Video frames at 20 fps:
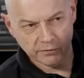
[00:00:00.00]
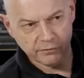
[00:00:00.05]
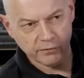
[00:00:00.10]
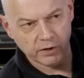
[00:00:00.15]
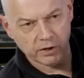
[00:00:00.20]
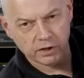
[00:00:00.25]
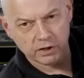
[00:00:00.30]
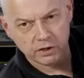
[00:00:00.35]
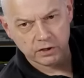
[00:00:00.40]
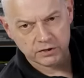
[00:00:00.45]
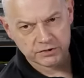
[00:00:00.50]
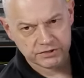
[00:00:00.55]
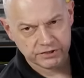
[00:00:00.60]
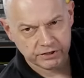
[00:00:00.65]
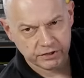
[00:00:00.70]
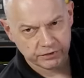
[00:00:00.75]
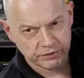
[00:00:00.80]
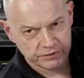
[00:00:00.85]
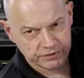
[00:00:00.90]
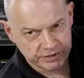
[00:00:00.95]
front glass, you
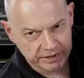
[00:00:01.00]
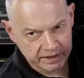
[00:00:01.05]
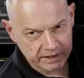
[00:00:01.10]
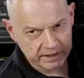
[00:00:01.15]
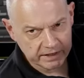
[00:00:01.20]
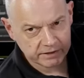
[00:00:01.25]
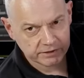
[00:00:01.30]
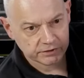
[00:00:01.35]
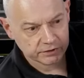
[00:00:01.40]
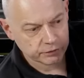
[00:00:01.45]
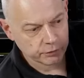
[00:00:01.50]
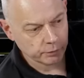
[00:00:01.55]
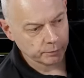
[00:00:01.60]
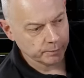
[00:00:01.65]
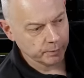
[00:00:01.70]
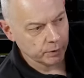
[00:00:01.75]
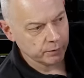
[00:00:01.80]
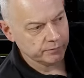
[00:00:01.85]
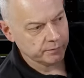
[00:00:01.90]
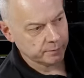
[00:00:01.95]
don't need to
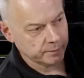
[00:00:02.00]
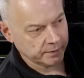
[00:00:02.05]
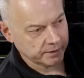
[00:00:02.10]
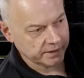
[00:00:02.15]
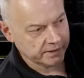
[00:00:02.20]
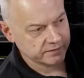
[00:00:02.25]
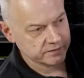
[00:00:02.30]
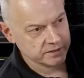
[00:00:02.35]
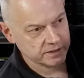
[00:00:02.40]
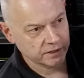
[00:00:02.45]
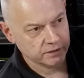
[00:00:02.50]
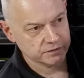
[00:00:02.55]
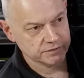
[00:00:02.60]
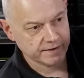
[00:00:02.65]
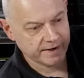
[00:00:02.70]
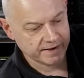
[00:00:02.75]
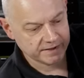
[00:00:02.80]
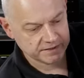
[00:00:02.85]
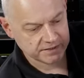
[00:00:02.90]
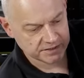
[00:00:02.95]
remove it, but it gives you loads of
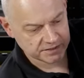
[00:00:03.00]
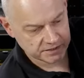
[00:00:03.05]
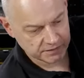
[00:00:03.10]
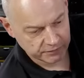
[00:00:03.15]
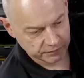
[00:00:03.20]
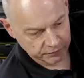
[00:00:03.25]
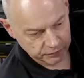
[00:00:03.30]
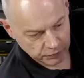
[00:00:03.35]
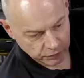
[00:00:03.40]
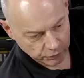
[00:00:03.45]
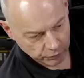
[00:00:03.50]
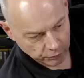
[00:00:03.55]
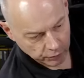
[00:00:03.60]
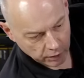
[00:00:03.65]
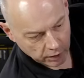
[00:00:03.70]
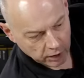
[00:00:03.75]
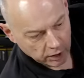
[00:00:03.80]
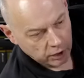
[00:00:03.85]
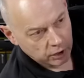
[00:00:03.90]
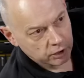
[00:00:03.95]
access if you do
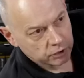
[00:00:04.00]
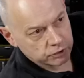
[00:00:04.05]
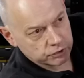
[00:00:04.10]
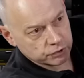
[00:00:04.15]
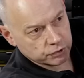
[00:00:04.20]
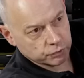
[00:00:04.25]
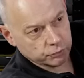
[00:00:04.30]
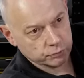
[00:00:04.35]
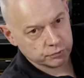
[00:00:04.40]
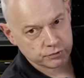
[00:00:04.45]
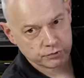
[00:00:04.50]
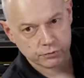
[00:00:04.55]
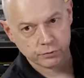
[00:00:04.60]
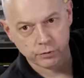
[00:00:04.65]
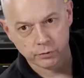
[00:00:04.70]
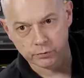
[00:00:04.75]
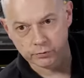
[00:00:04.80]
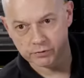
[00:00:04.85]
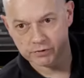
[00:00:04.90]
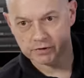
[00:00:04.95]
Two
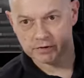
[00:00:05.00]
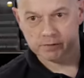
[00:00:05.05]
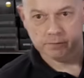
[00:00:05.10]
screws.